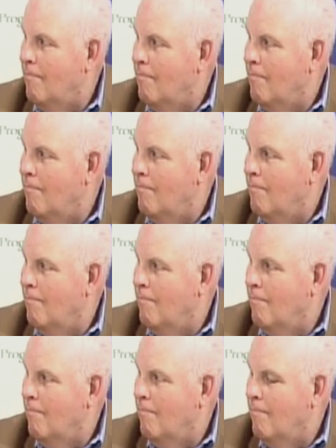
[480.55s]

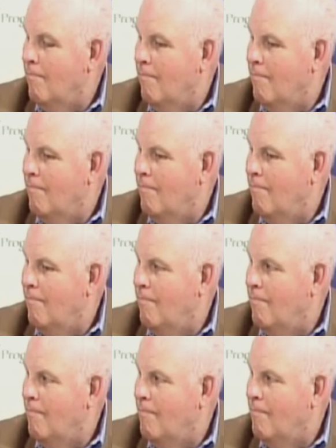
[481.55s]

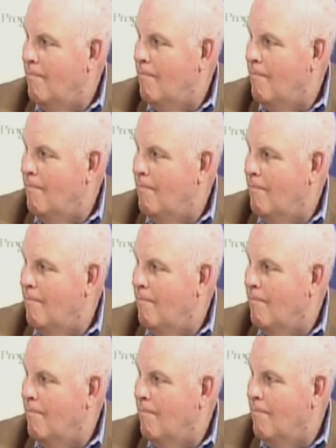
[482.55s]

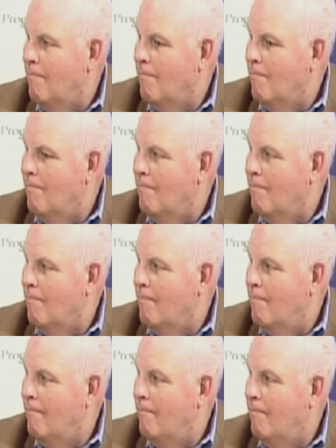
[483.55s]

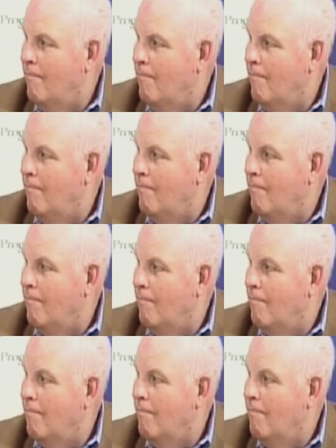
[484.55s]

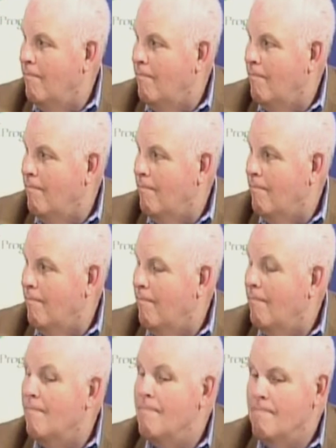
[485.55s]

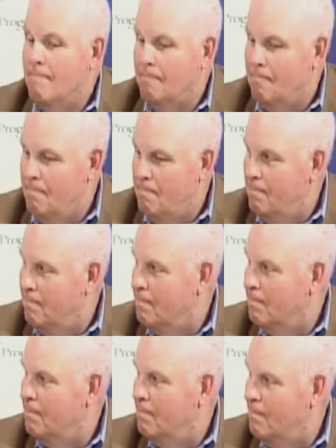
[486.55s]

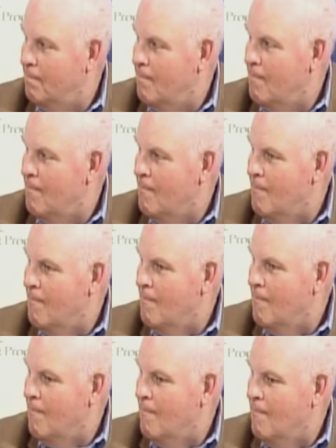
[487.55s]
The person shown says nothing.